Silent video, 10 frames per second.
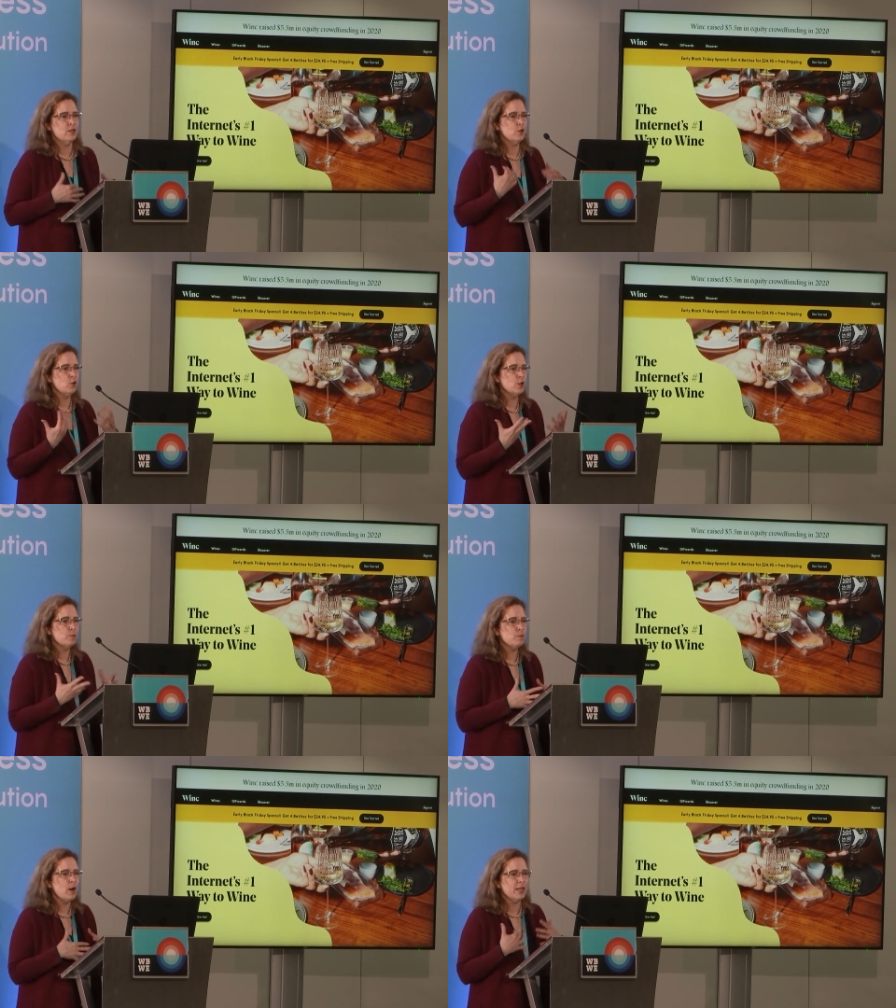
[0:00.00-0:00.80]
to look at
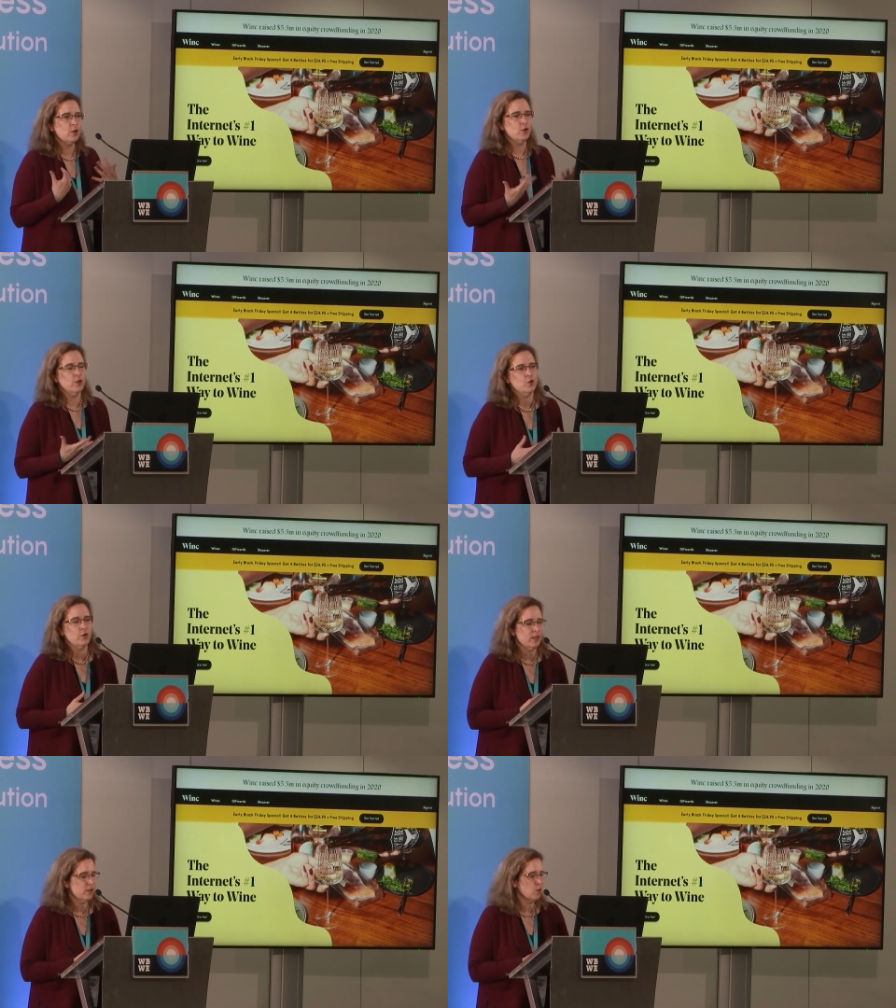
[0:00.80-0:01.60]
micro
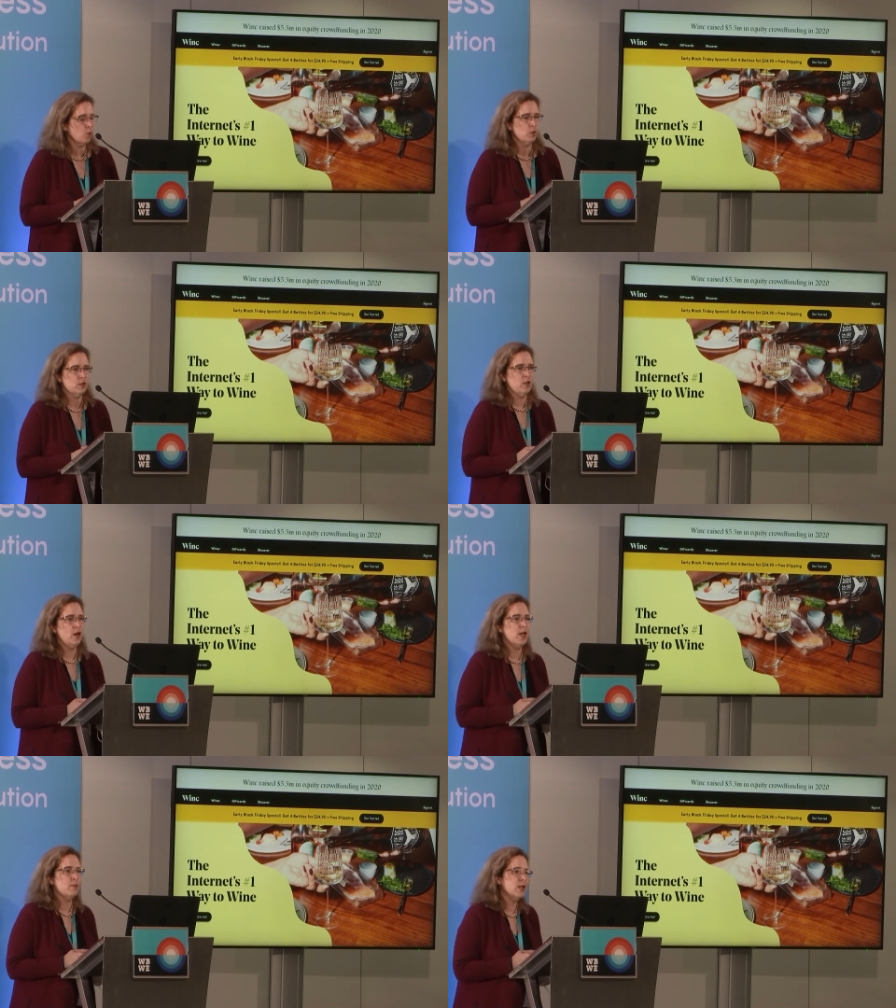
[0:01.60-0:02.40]
trends all the
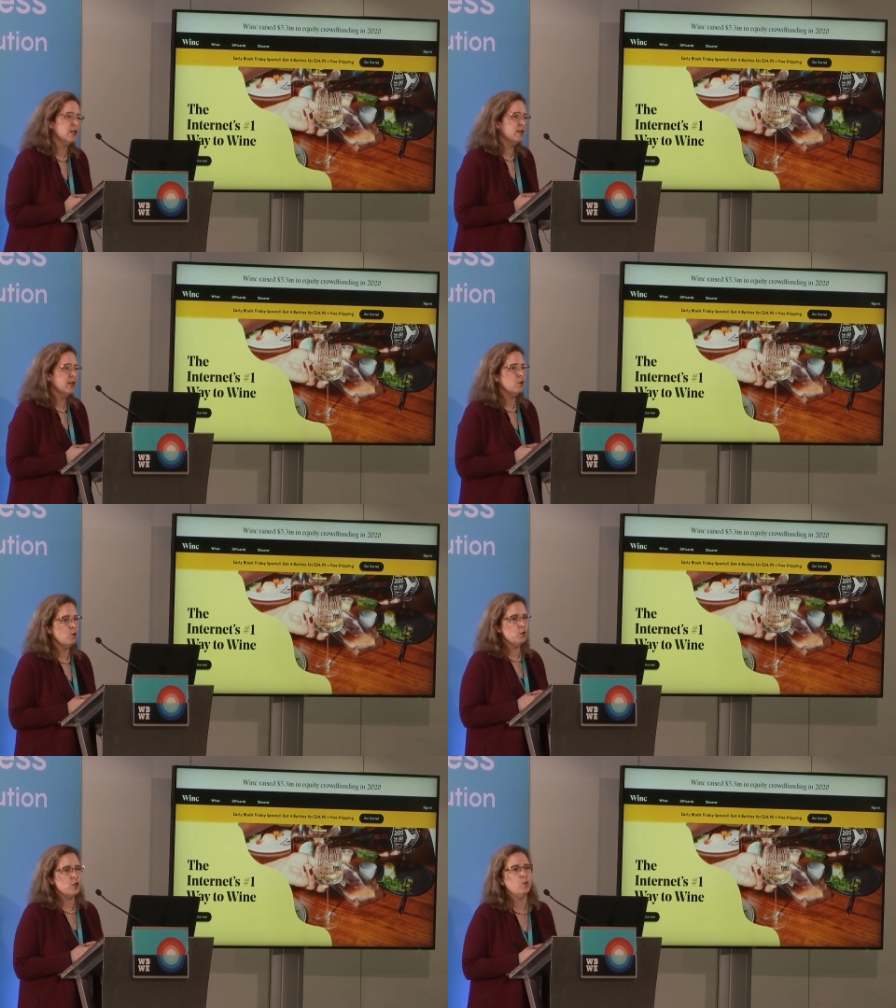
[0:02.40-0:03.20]
time, and then they
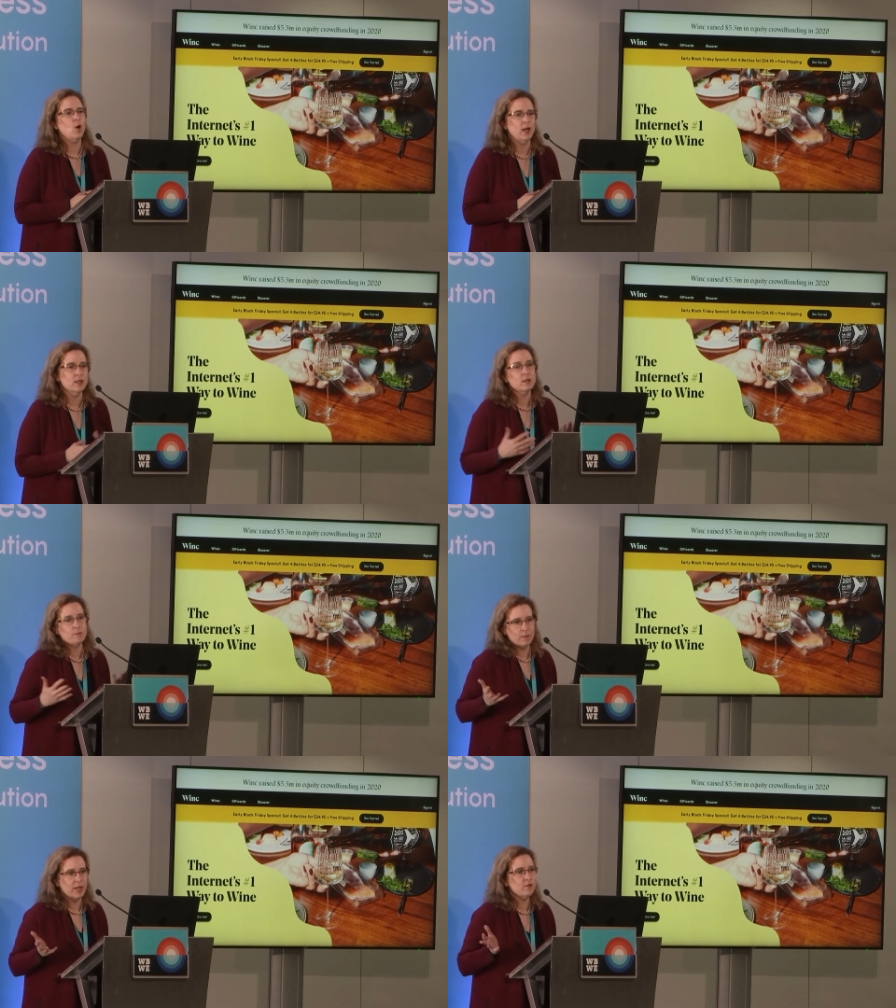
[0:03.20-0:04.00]
launch wines
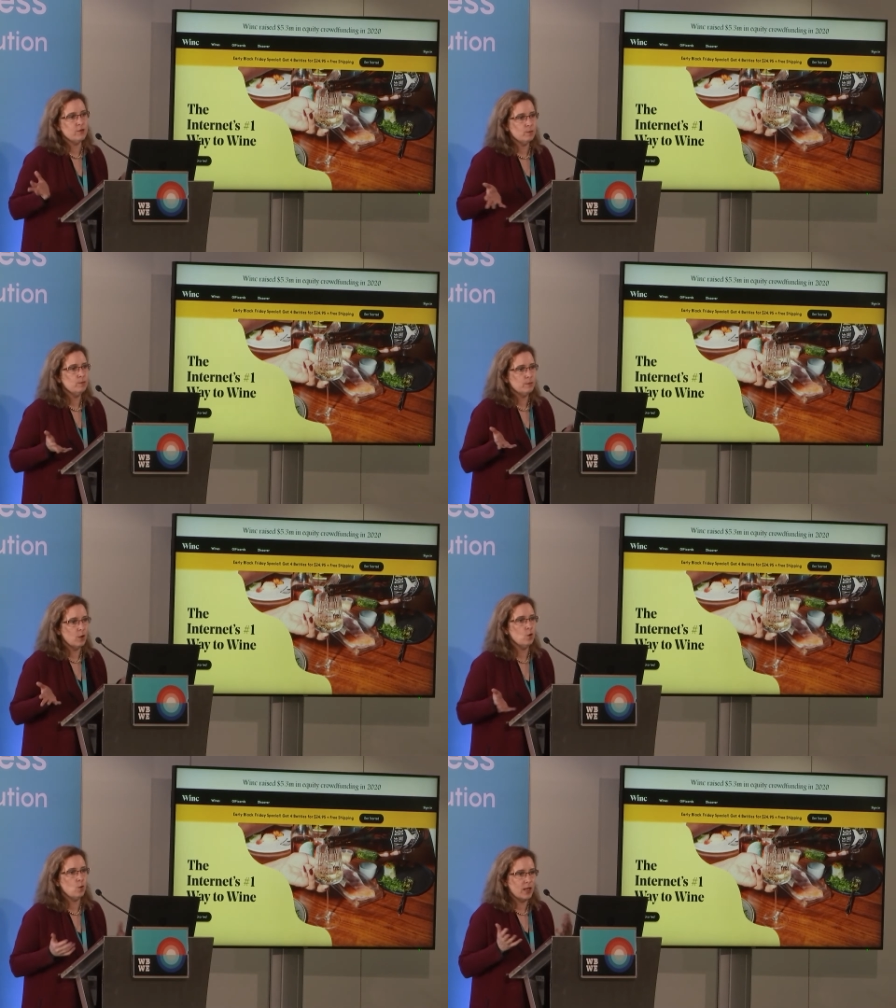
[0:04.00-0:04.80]
made from
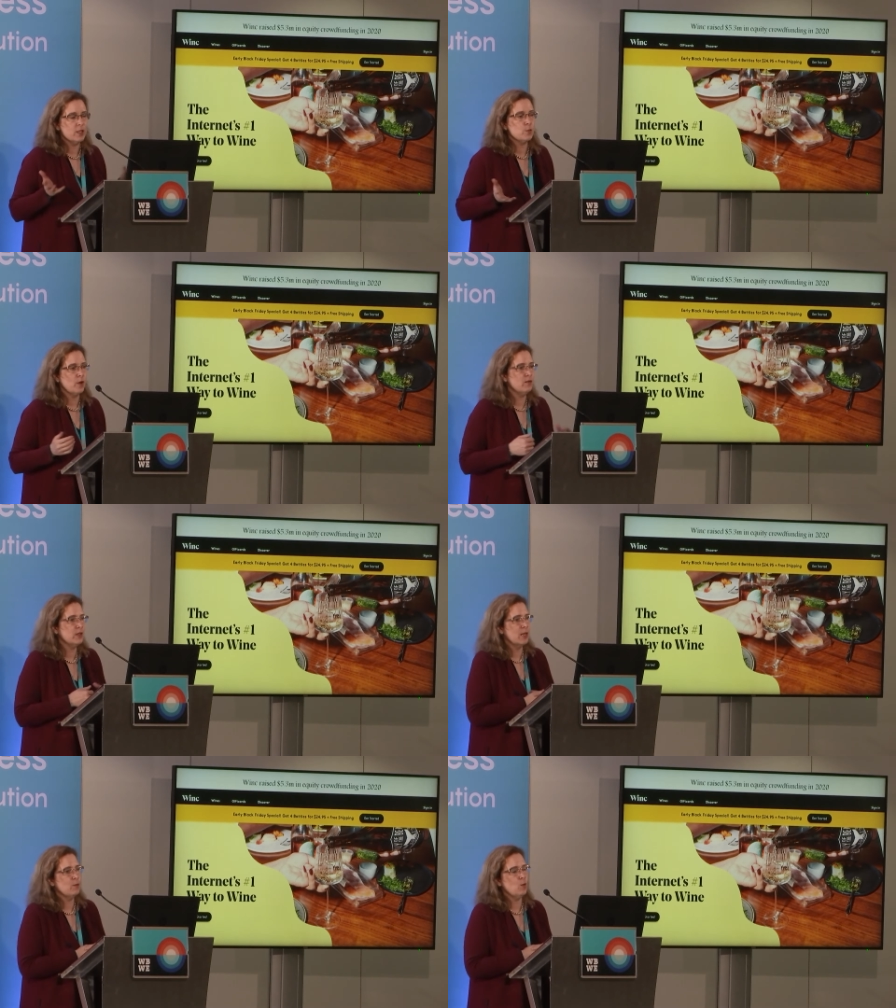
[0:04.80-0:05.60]
bulk wine, it's
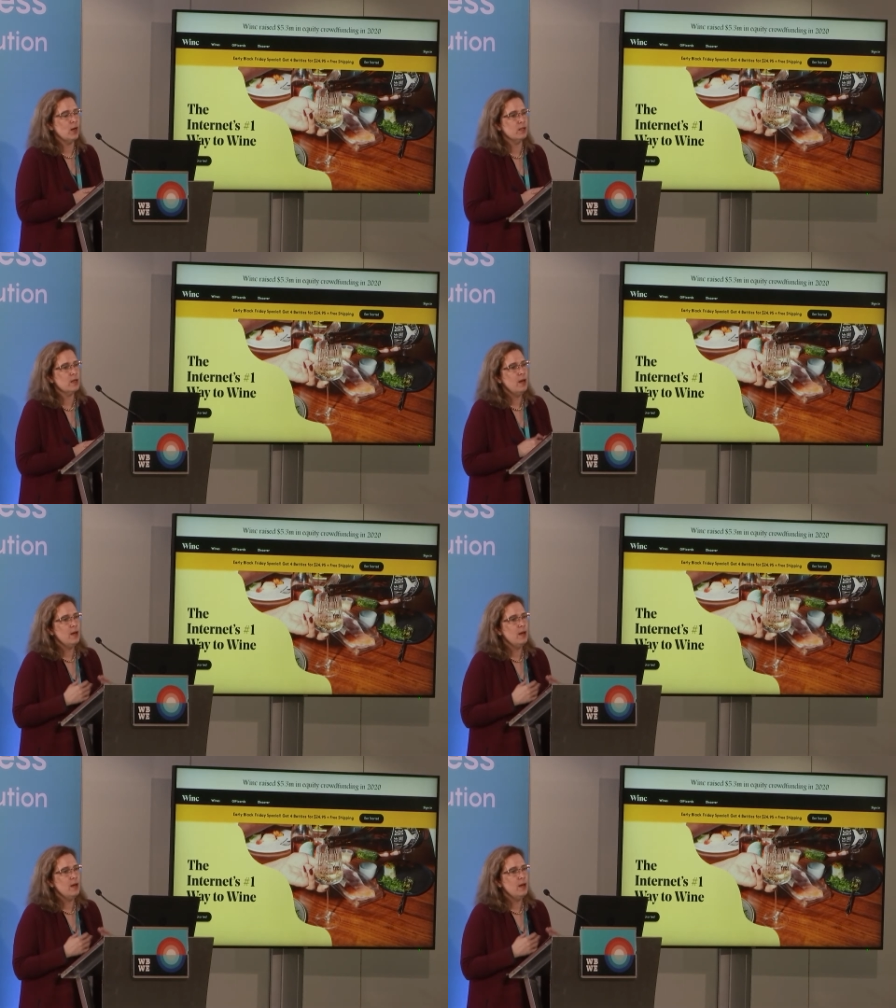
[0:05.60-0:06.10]
private label wines,